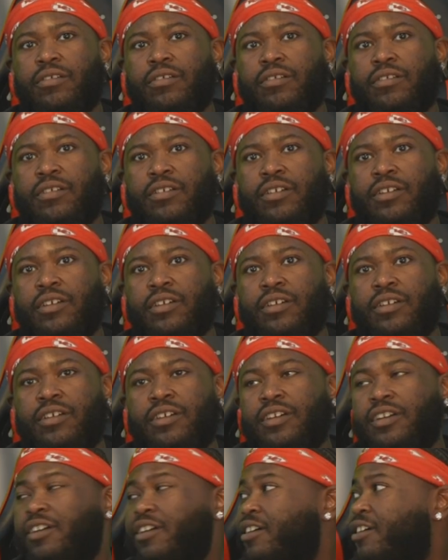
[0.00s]

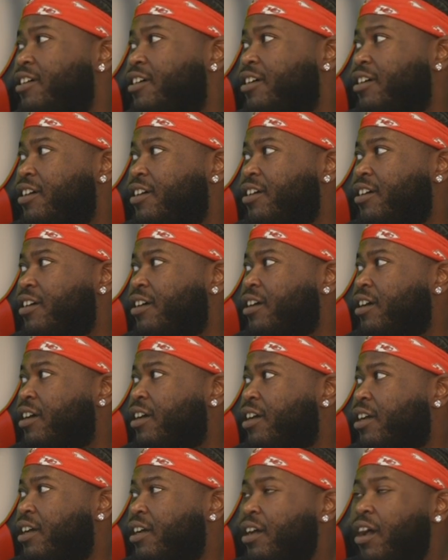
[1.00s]

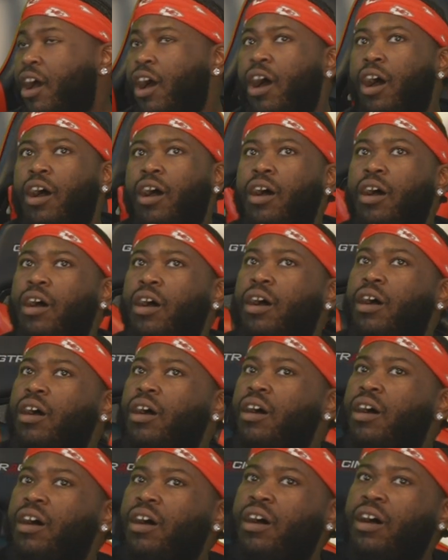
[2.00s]

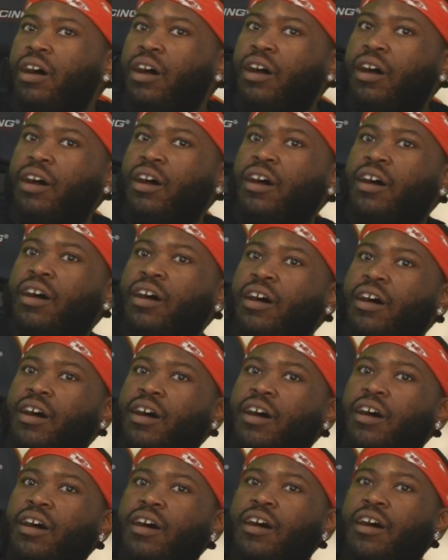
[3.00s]

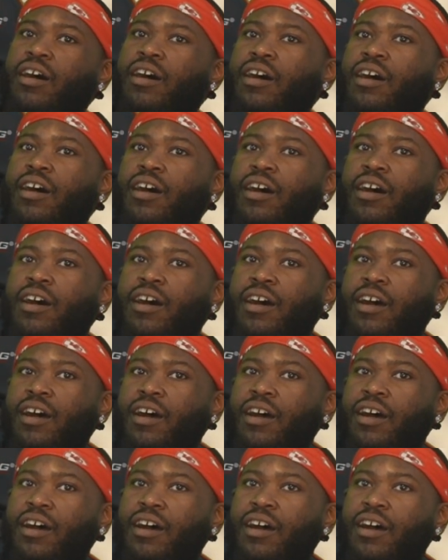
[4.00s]

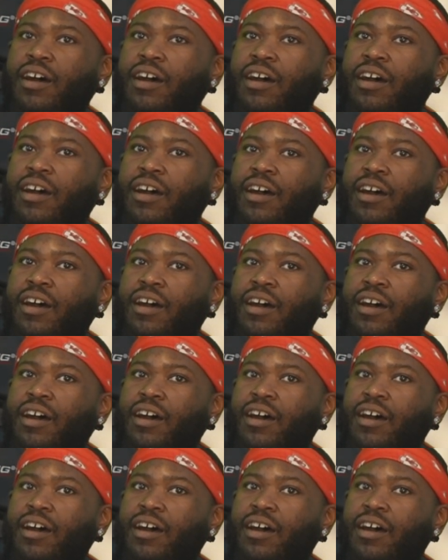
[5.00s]
The person shown says nothing.